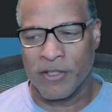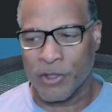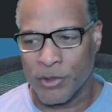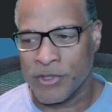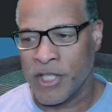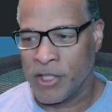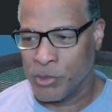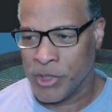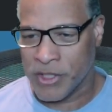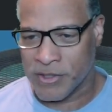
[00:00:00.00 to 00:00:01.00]

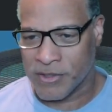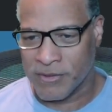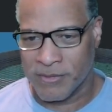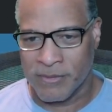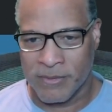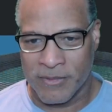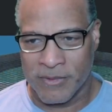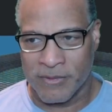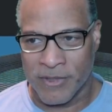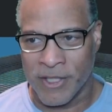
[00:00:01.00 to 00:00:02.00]
13 weeks,
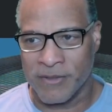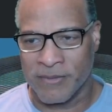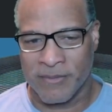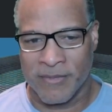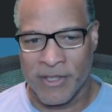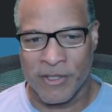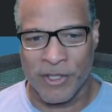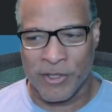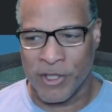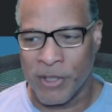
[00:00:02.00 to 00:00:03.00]
right?
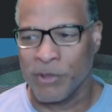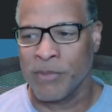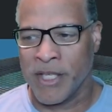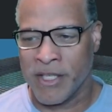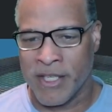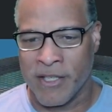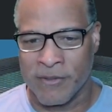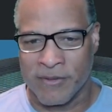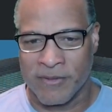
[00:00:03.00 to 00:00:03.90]
To double my account.